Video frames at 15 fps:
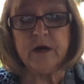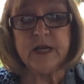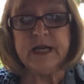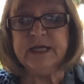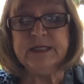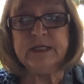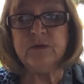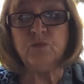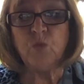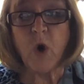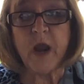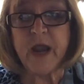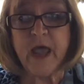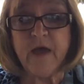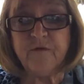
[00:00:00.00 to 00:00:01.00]
And he didn't
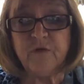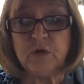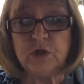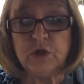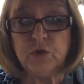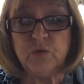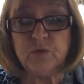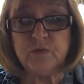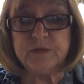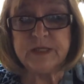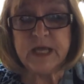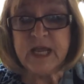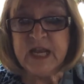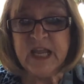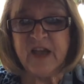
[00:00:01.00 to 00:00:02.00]
want to ever lose
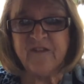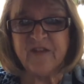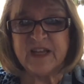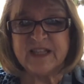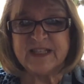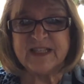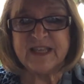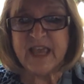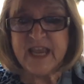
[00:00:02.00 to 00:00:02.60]
any of us,